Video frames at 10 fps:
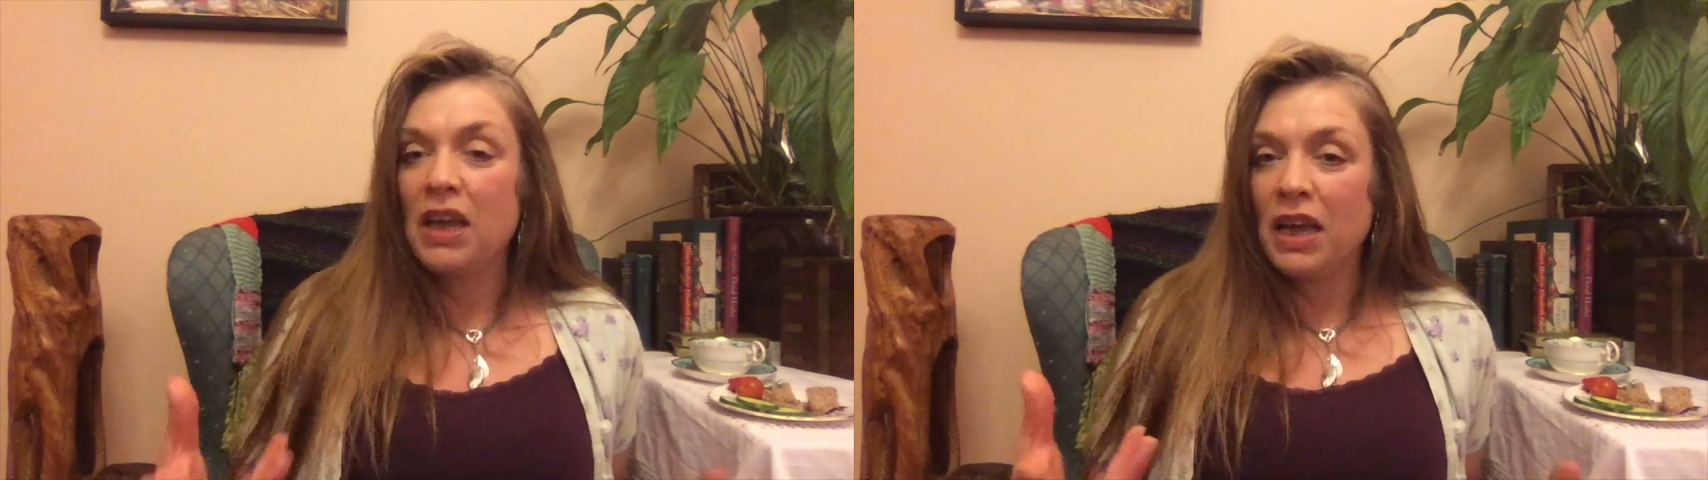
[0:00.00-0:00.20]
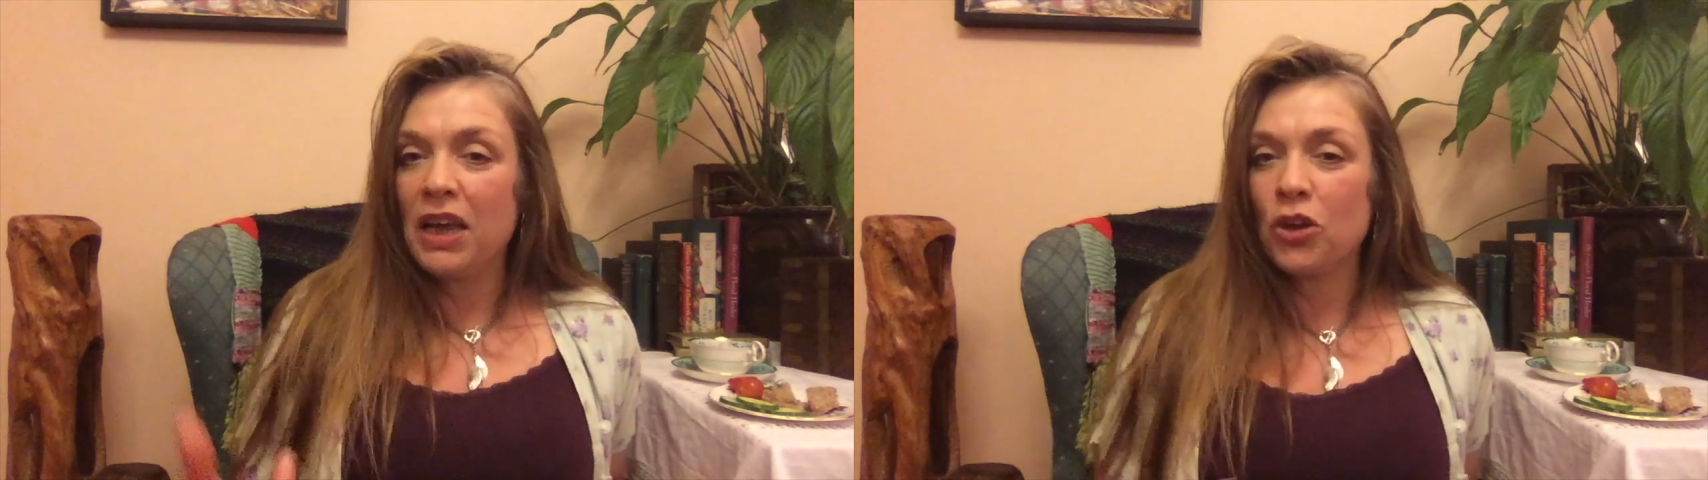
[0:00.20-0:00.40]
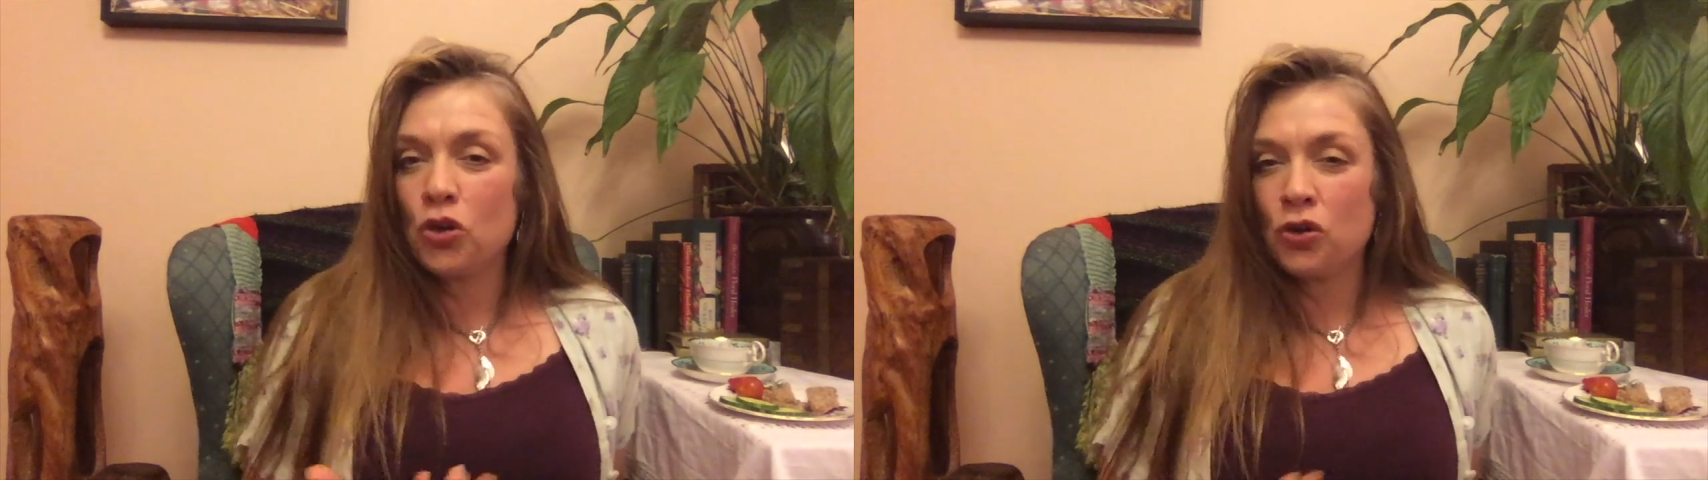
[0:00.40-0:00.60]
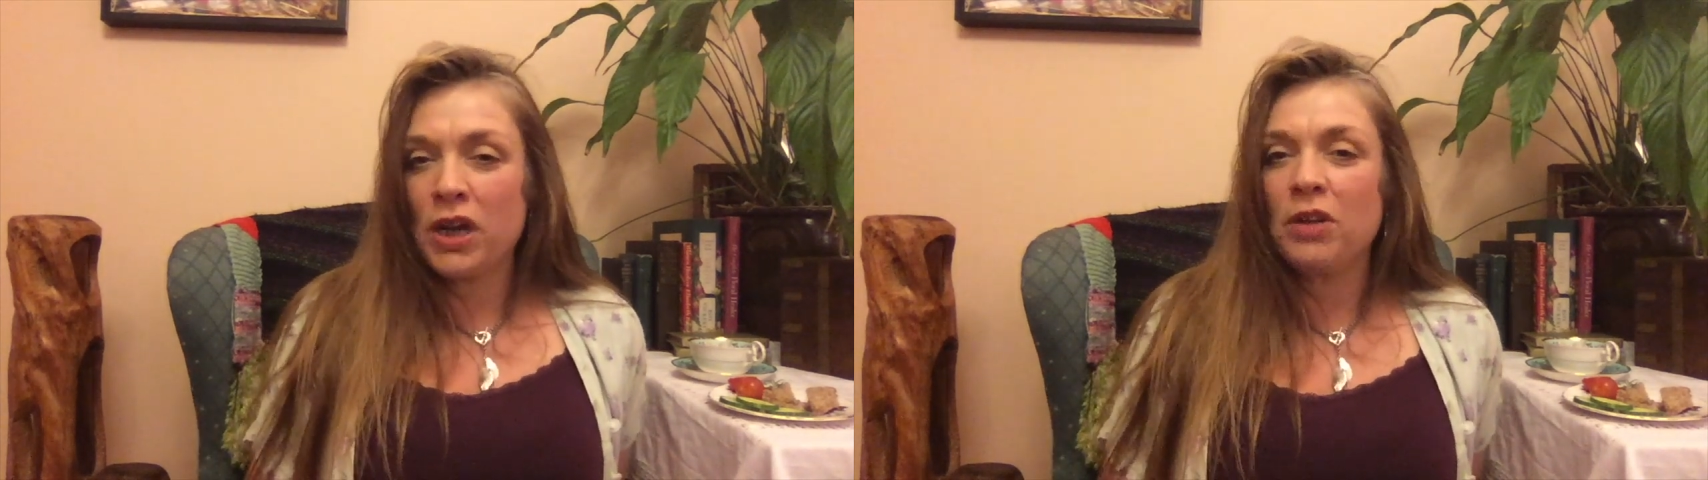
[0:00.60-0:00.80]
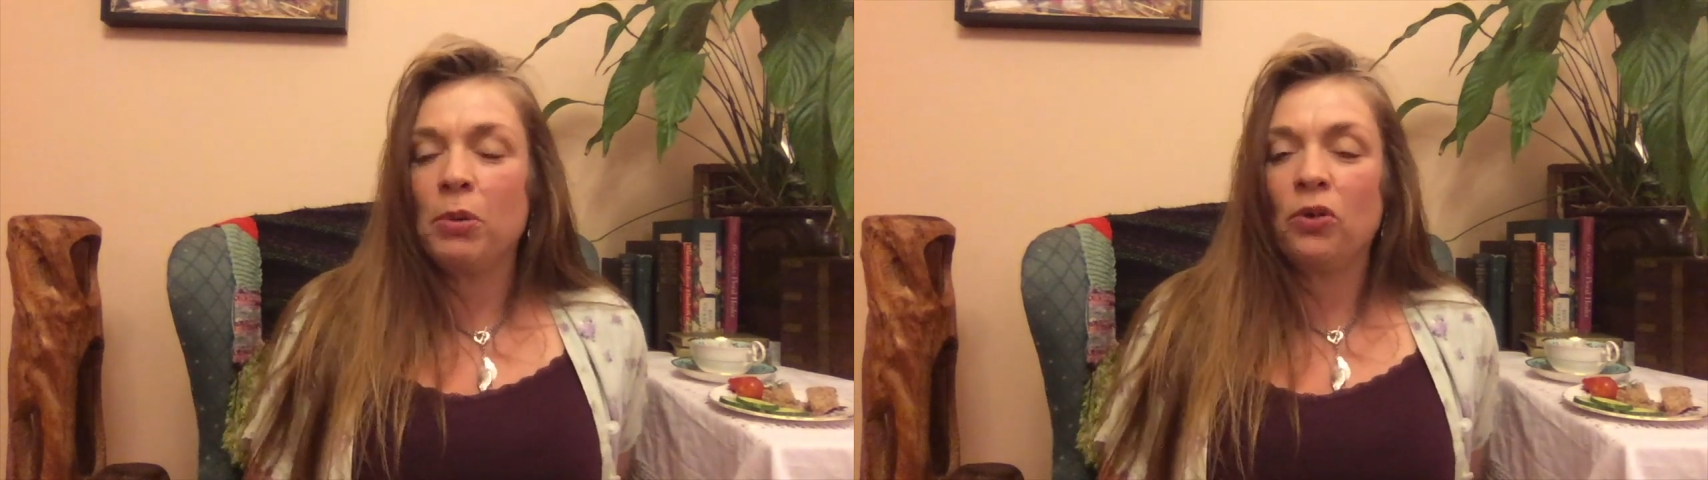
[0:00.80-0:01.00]

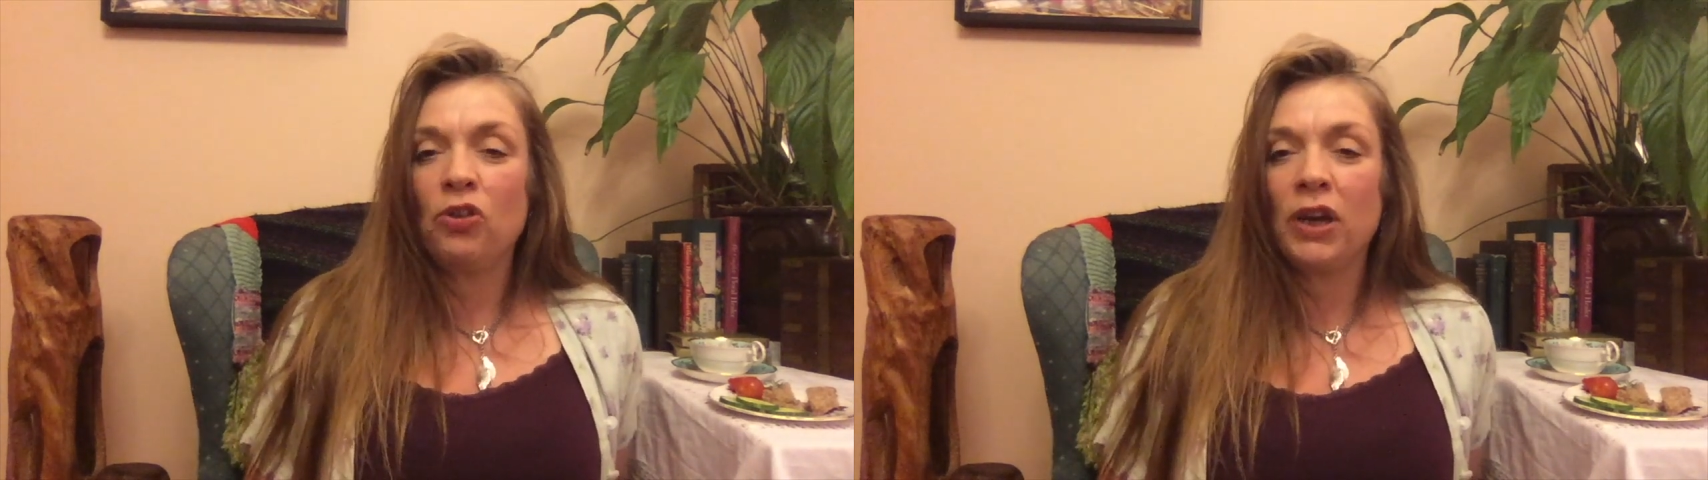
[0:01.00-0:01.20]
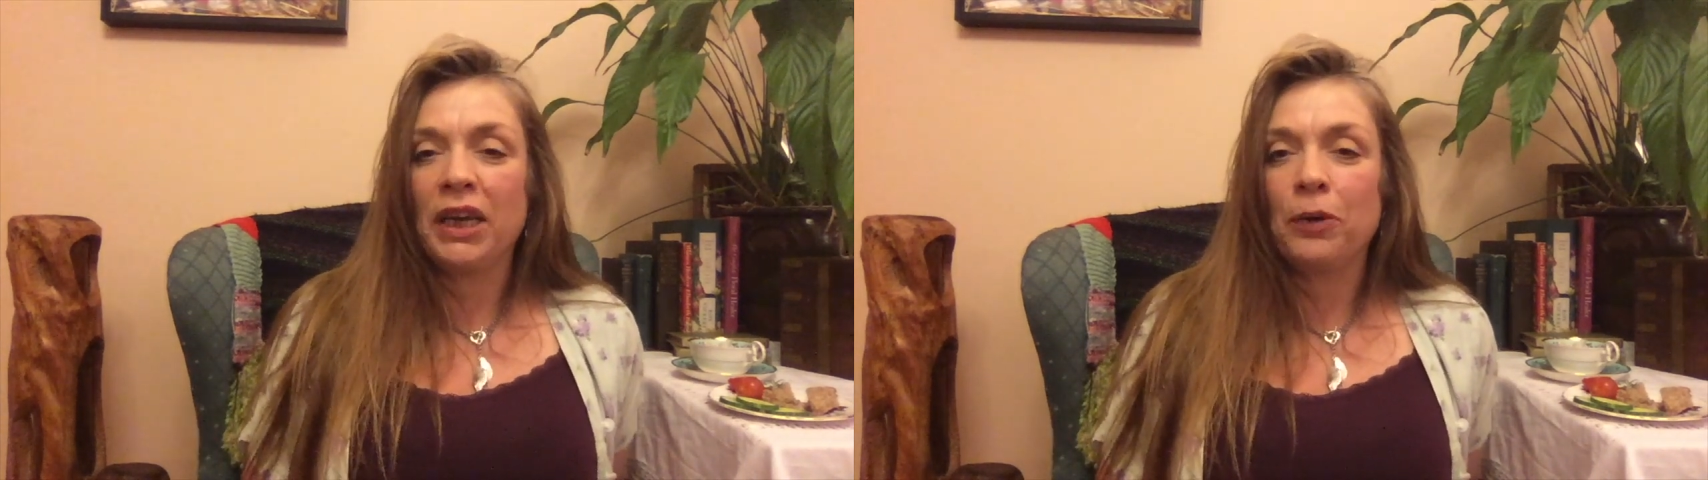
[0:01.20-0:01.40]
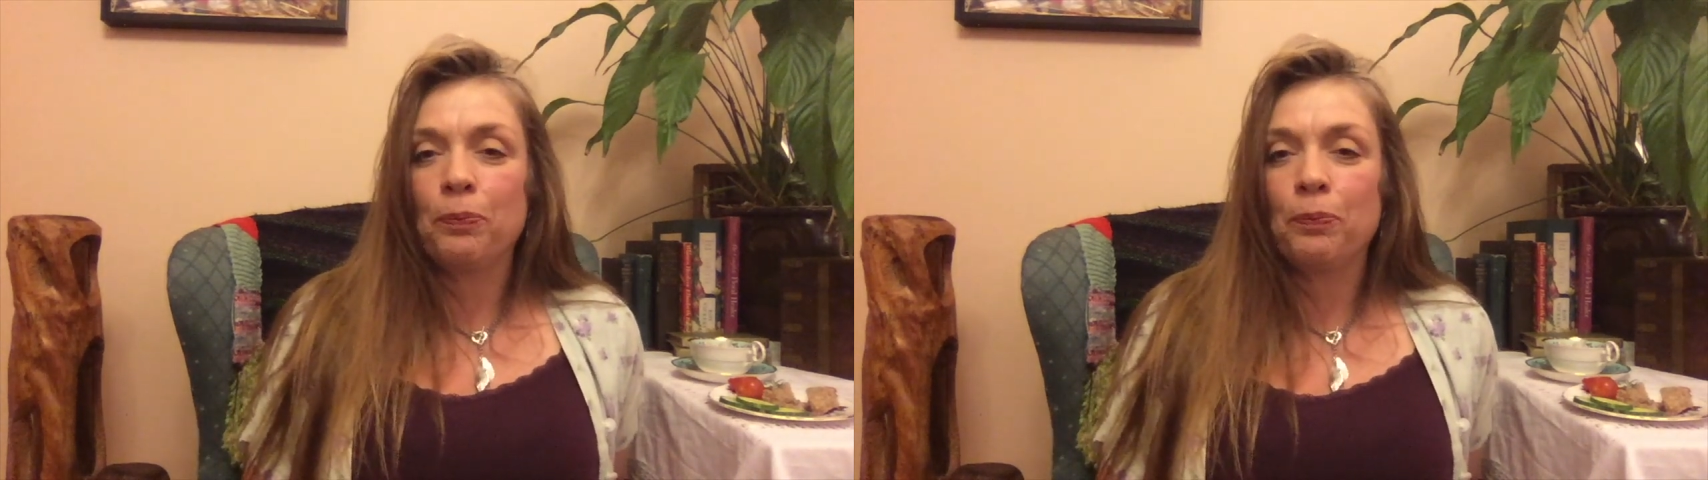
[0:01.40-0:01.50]
incredible drink.